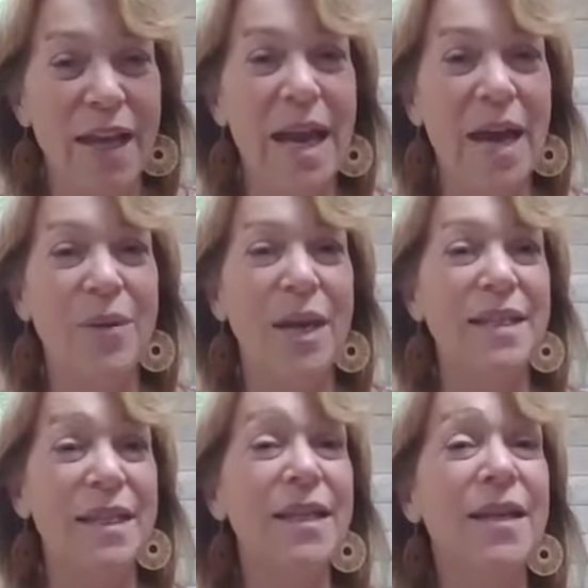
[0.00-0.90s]
Now,
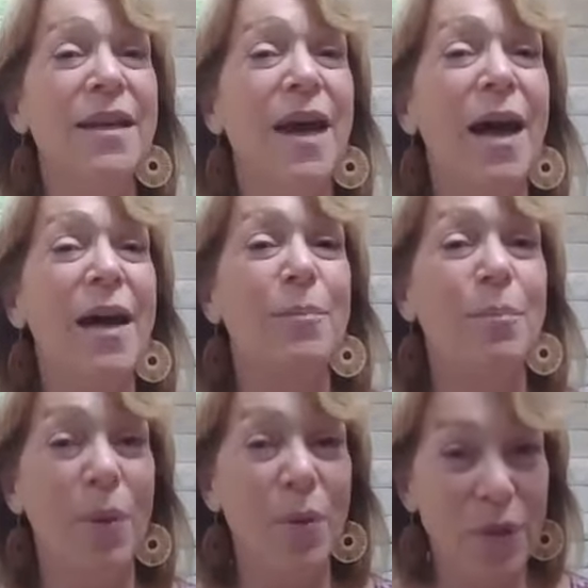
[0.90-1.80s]
Nadine and I
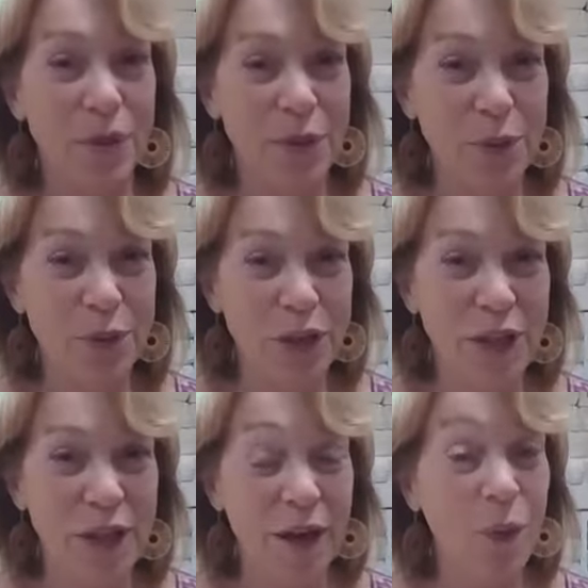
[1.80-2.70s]
both do
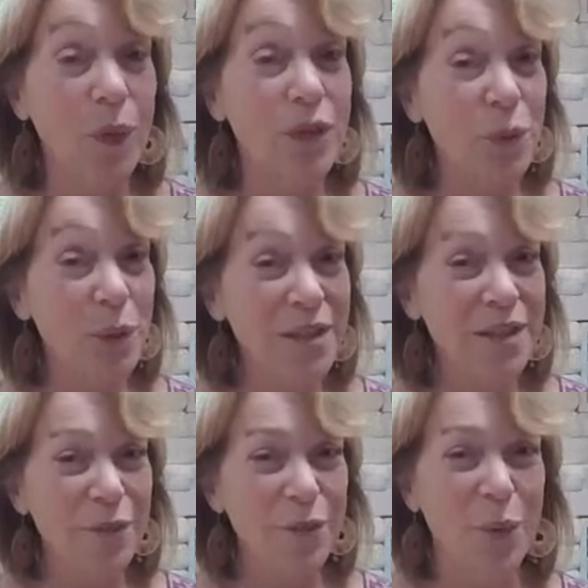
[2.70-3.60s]
Qigong. We do it in
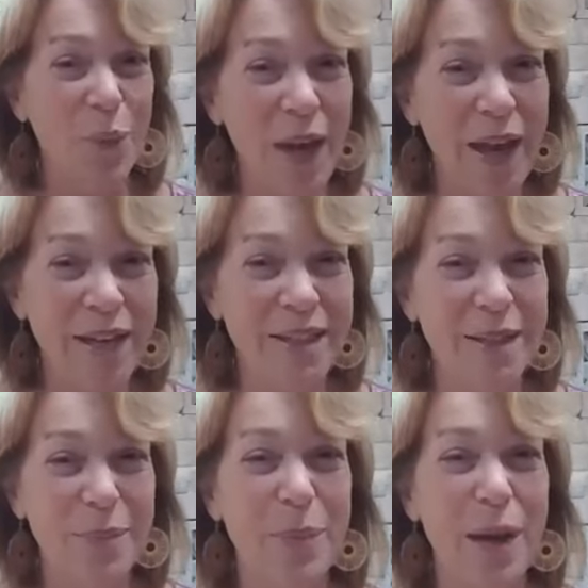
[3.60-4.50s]
different
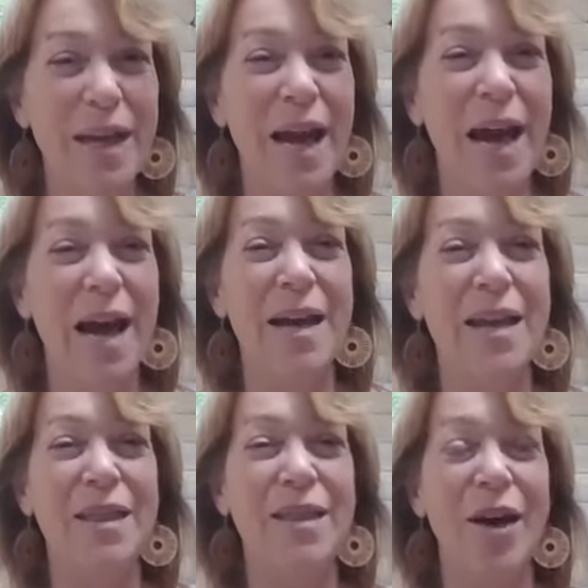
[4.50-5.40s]
ways, but
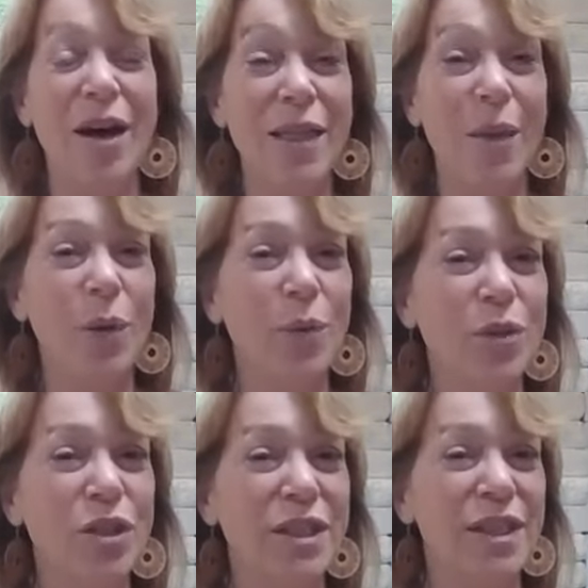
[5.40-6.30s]
I thought that we
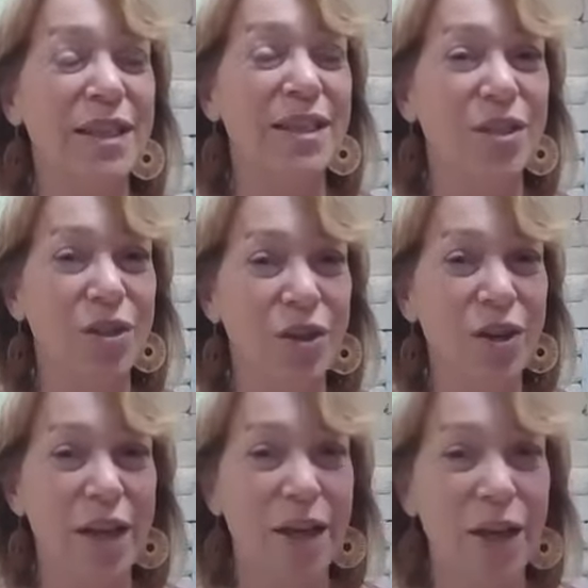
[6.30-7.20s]
would just get
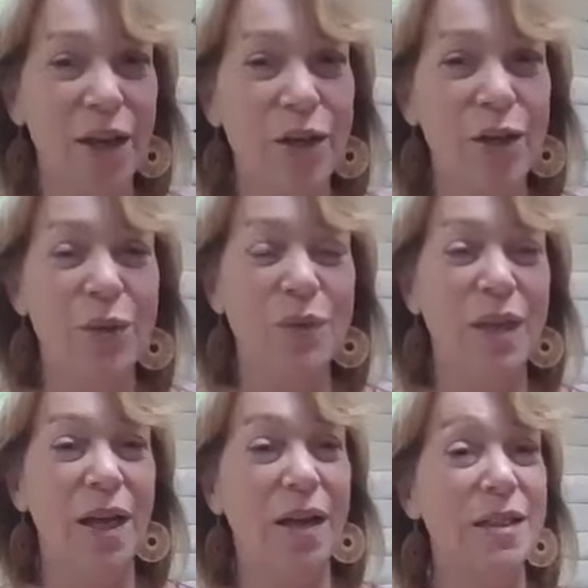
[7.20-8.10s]
started
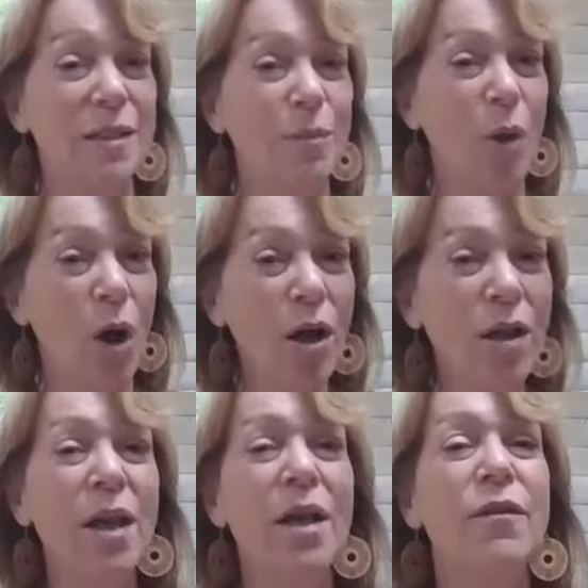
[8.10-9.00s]
using a
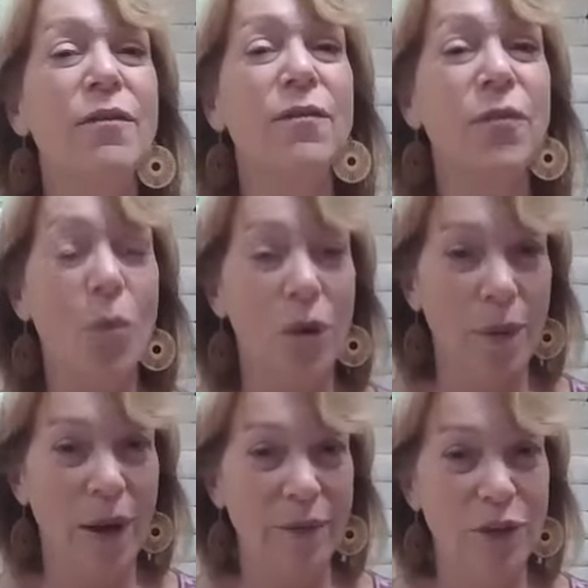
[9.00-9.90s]
small
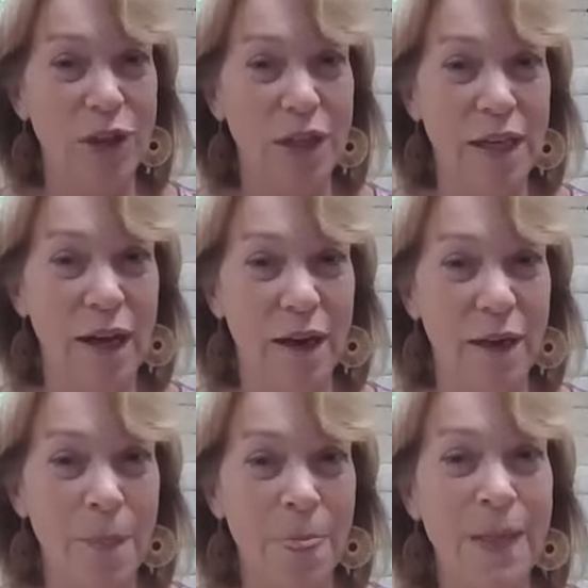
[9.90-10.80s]
form of
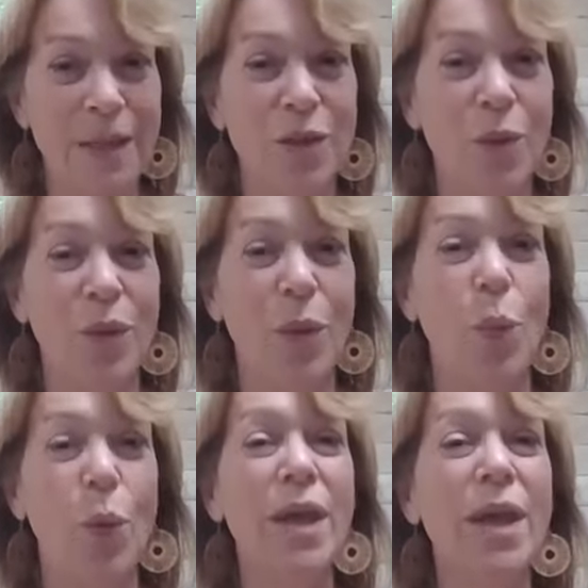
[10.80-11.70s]
Qigong so
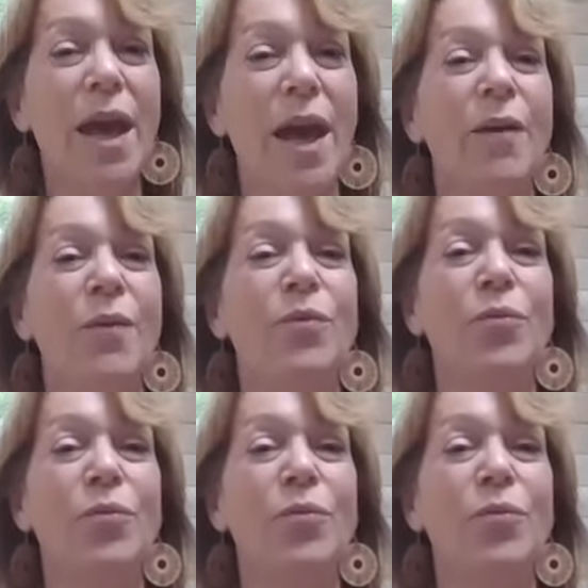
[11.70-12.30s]
that we can